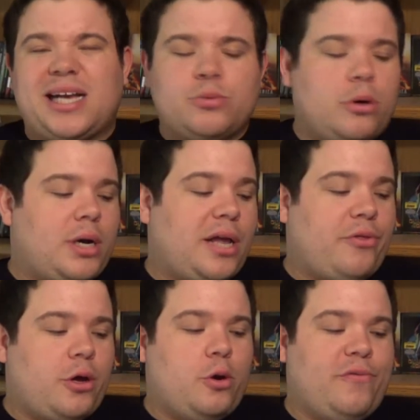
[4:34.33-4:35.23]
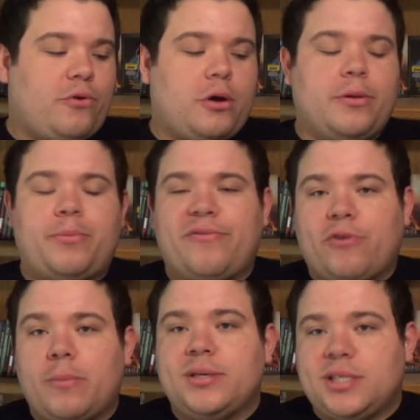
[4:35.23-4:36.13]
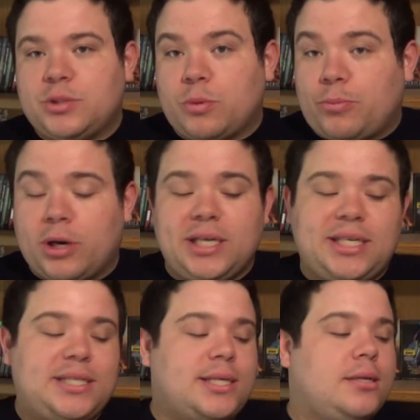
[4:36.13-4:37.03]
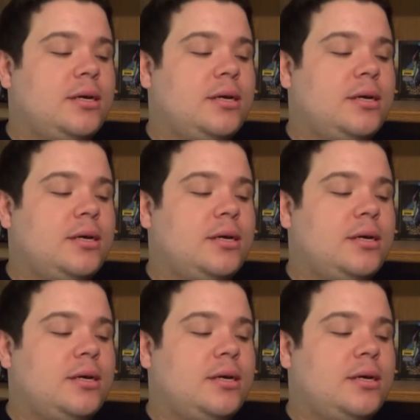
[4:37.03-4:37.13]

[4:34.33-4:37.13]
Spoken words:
As well, I thought overall the performances were pretty decent